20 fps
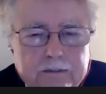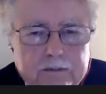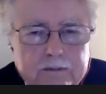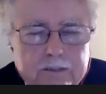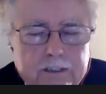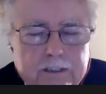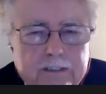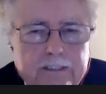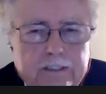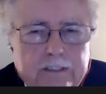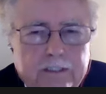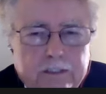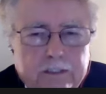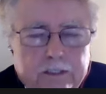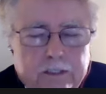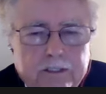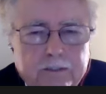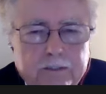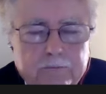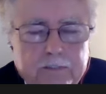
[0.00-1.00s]
the legal
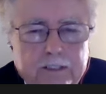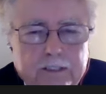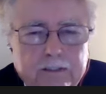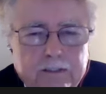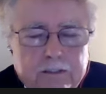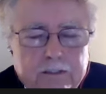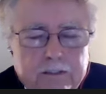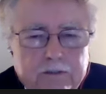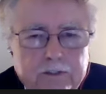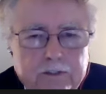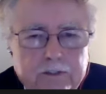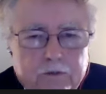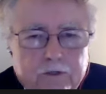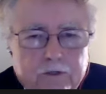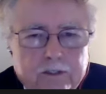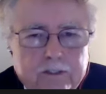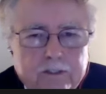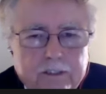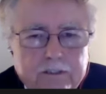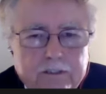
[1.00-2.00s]
argument on the
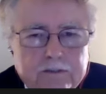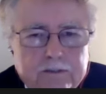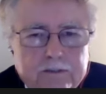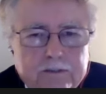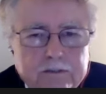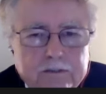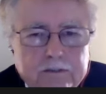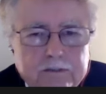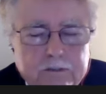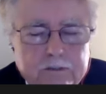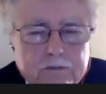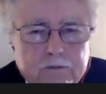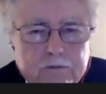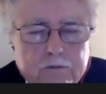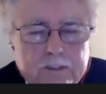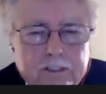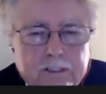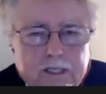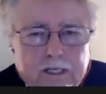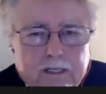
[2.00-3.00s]
ordinance
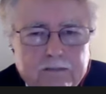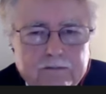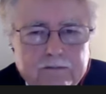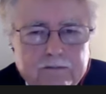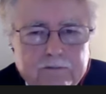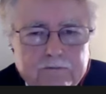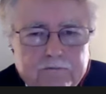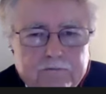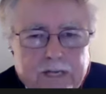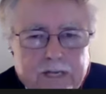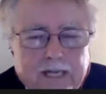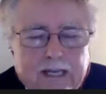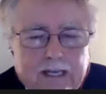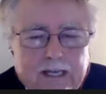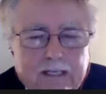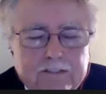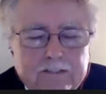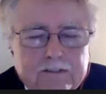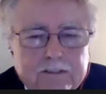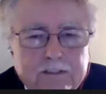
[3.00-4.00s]
without
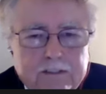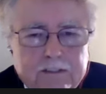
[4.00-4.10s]
facts,